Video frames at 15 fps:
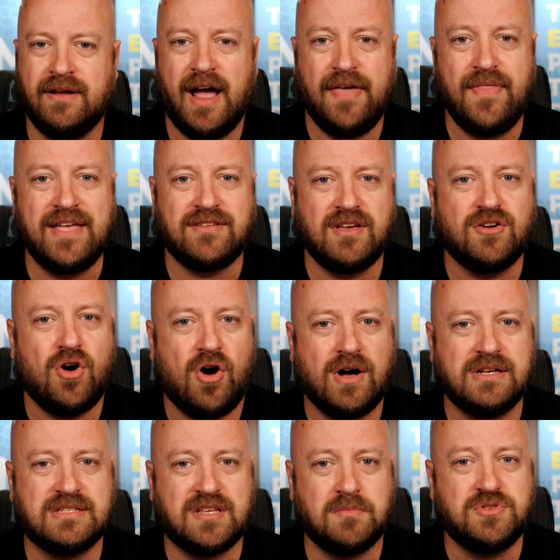And that's going to
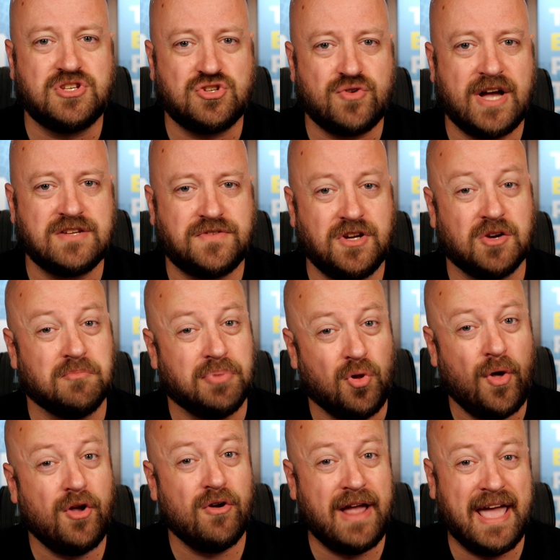cause some stress for your
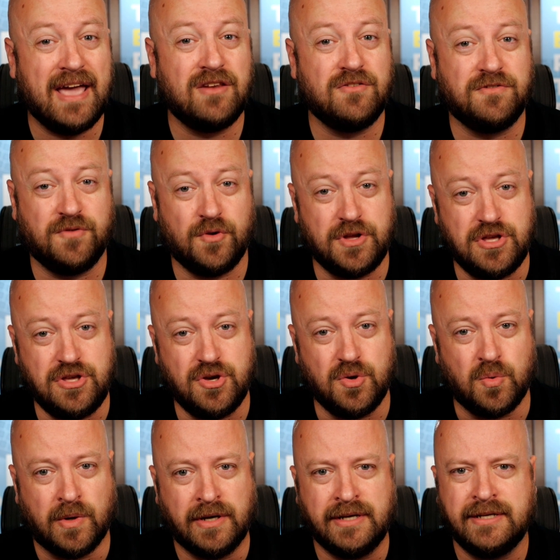employer and for you.